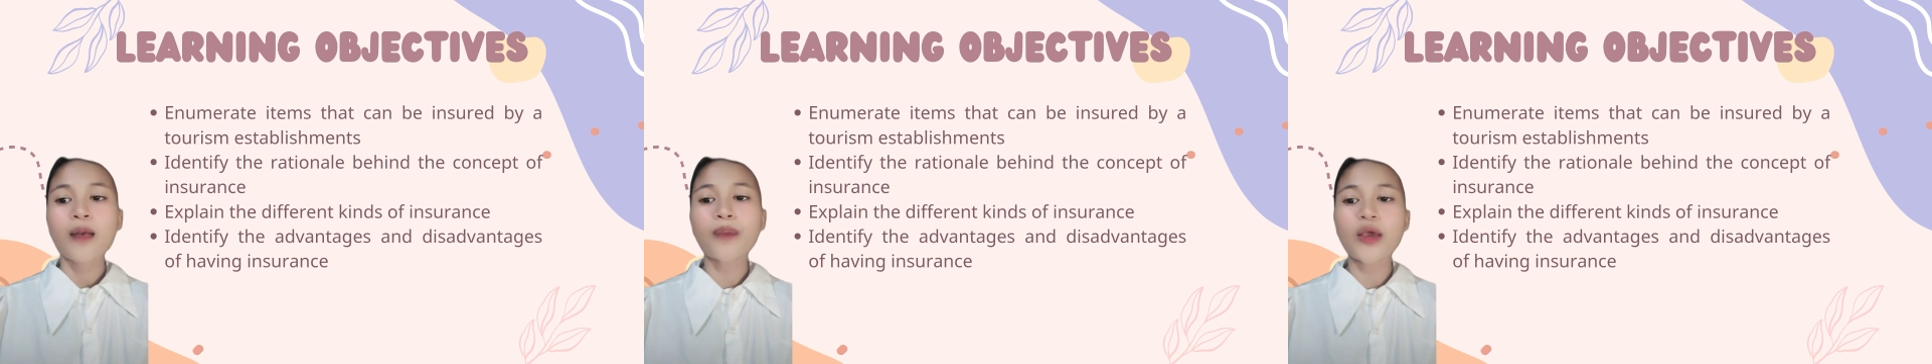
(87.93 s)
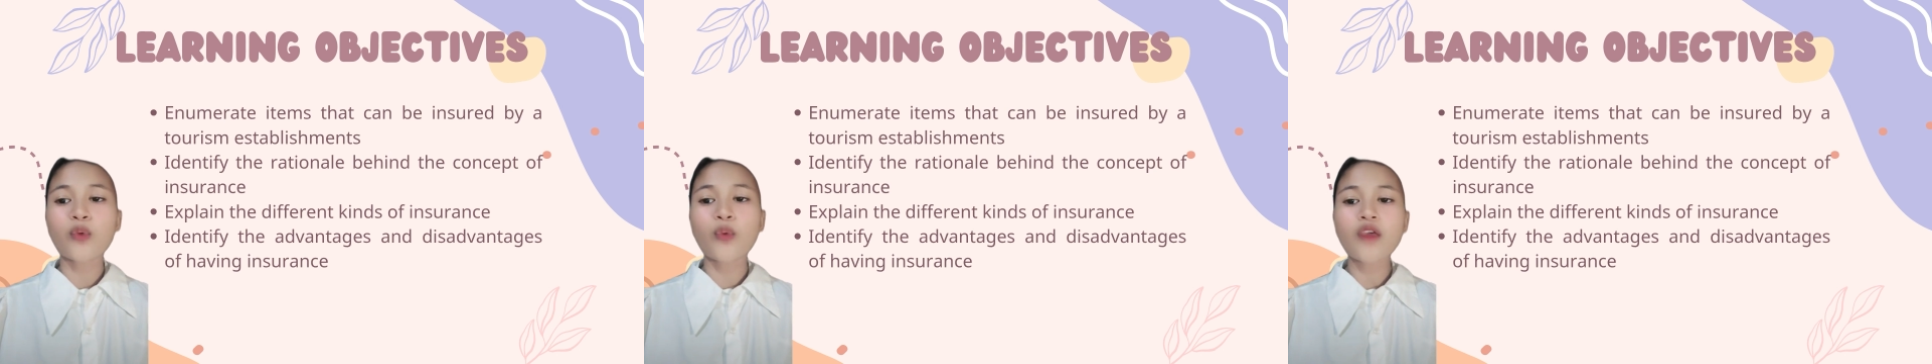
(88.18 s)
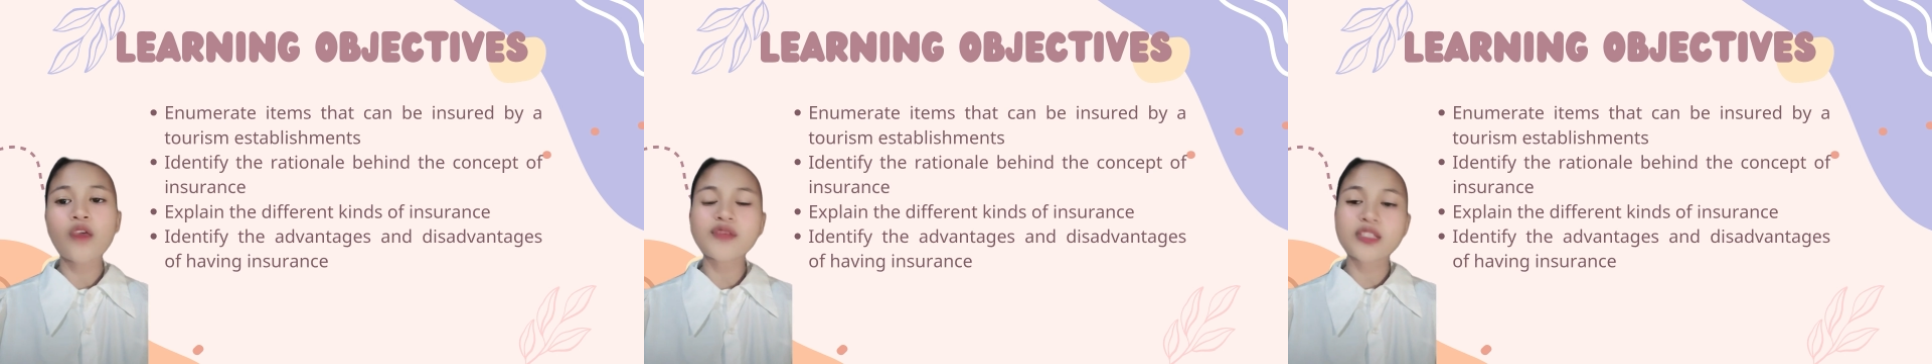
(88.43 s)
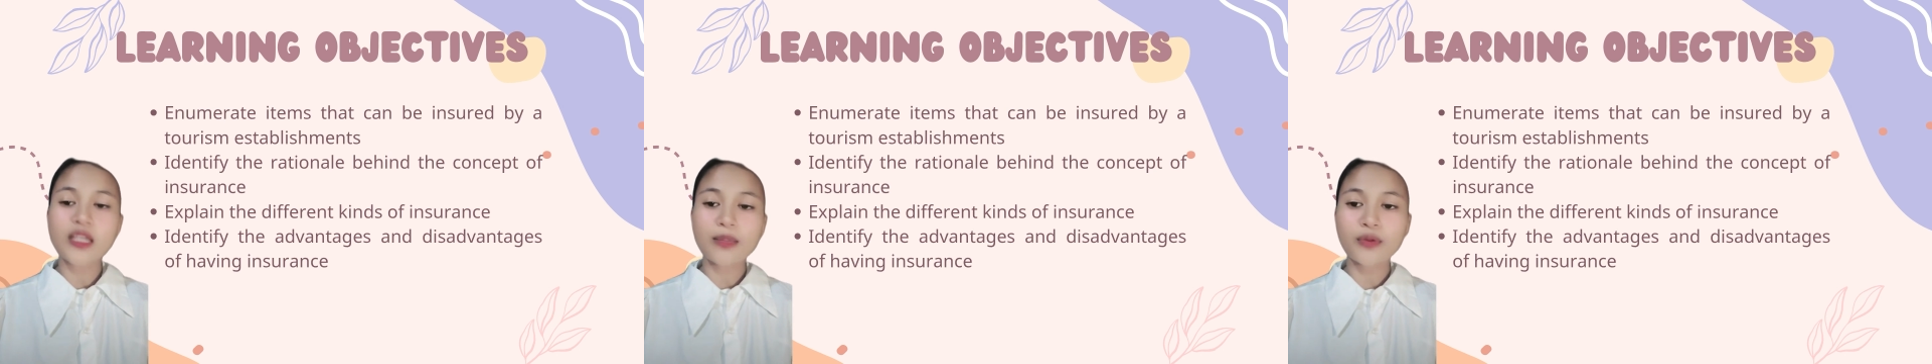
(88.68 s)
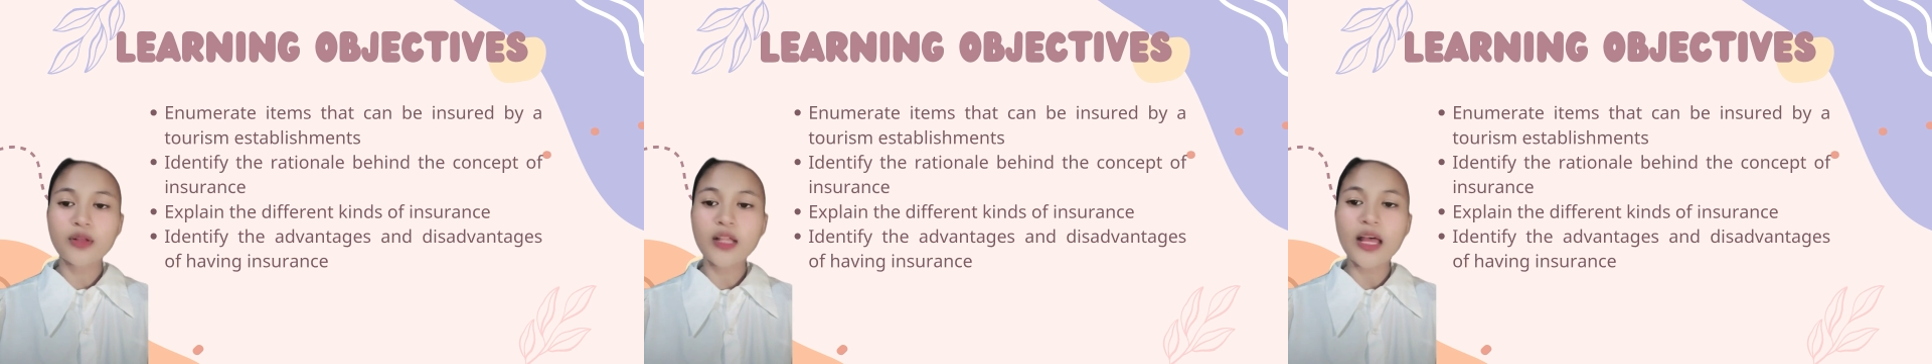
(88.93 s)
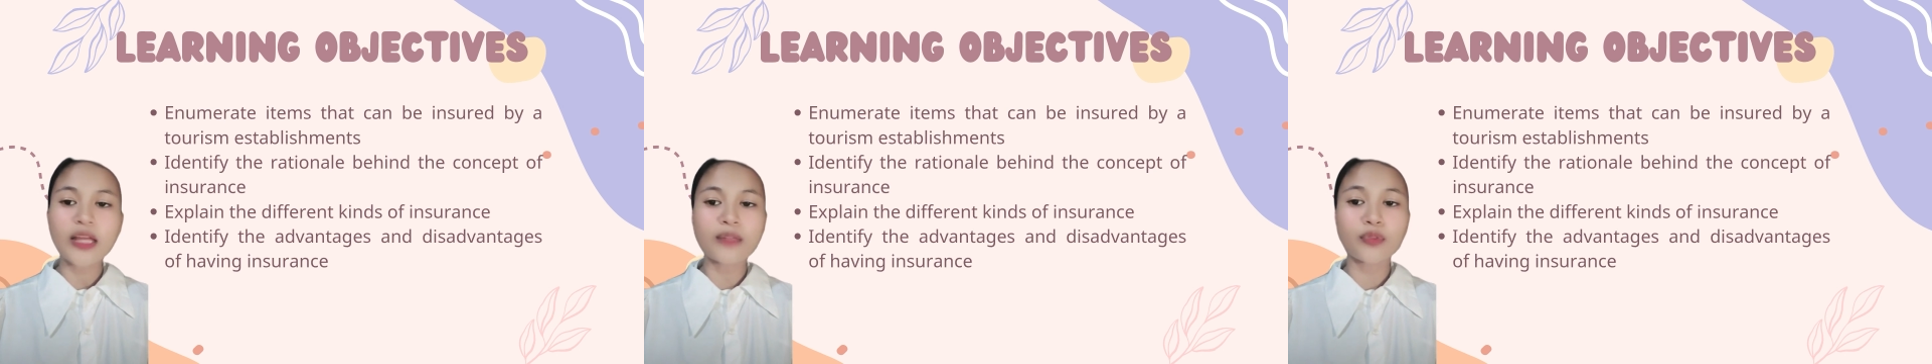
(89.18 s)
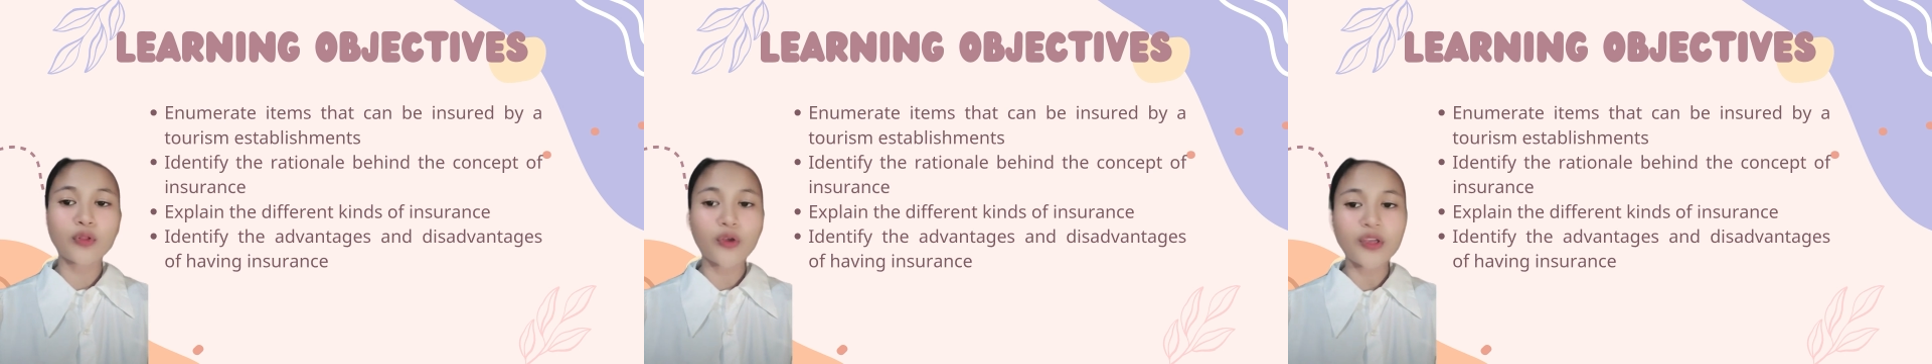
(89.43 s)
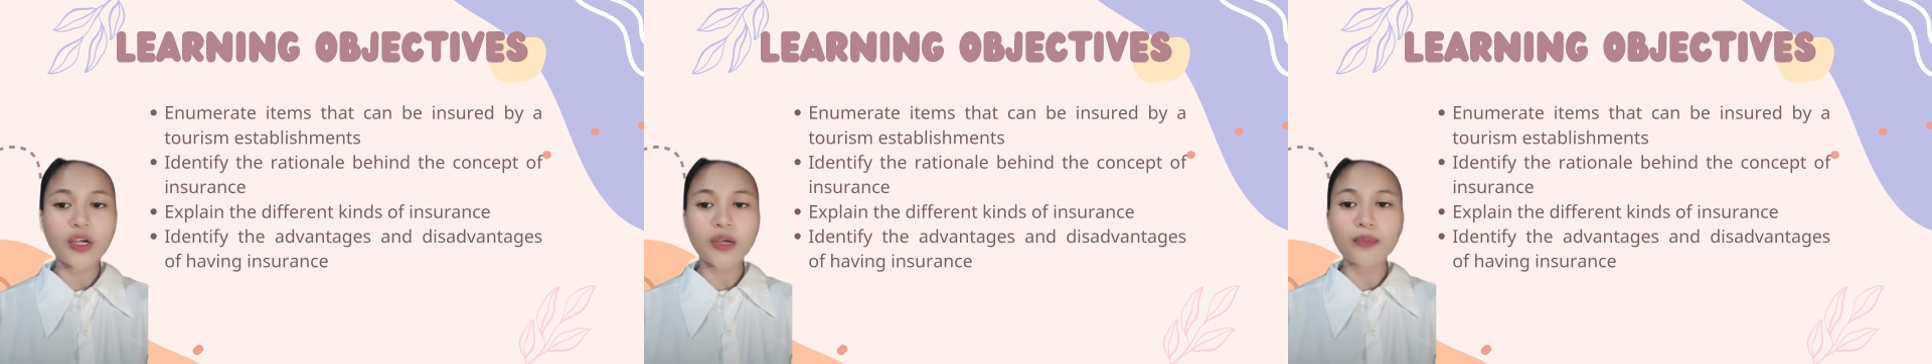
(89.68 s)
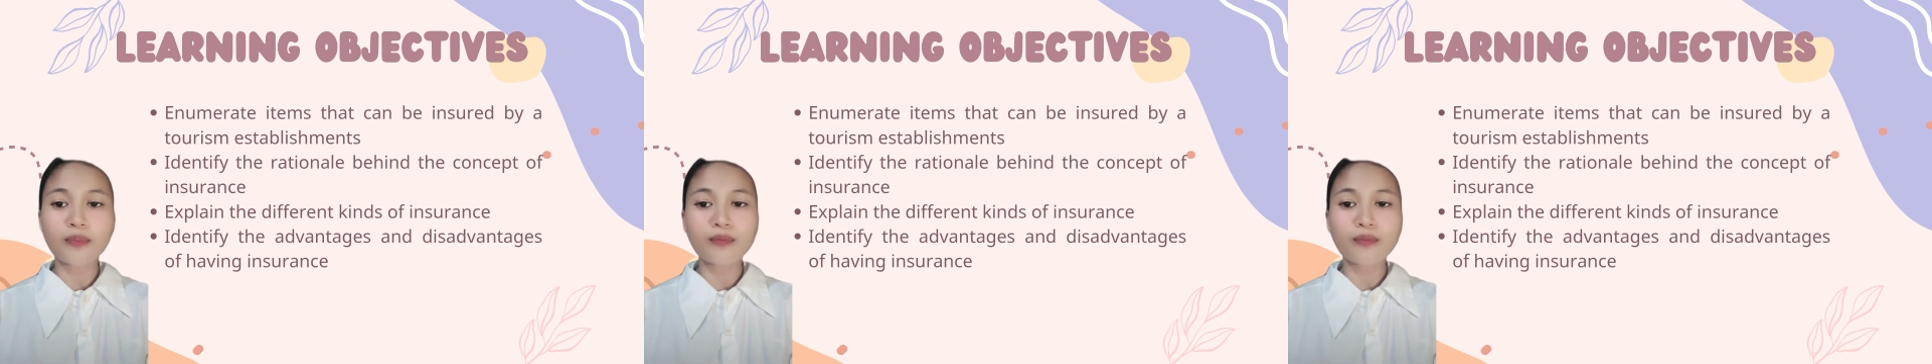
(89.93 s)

By way of example, an employer